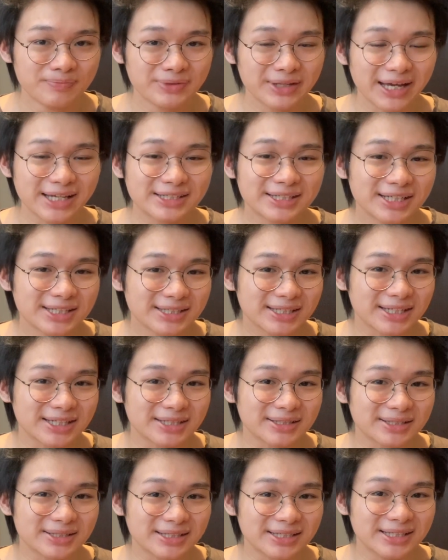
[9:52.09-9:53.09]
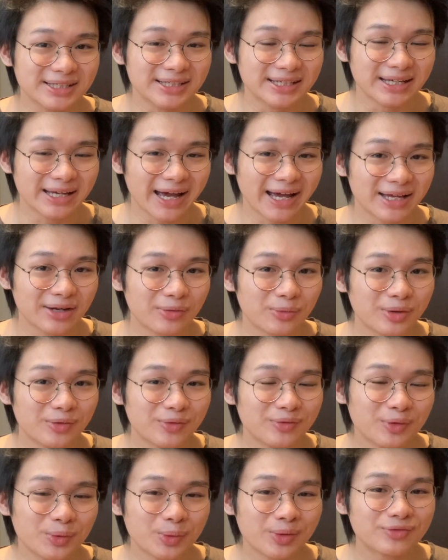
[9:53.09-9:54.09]
As this is
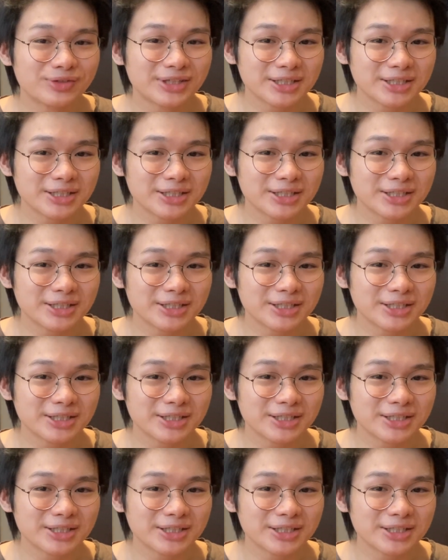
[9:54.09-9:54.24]
with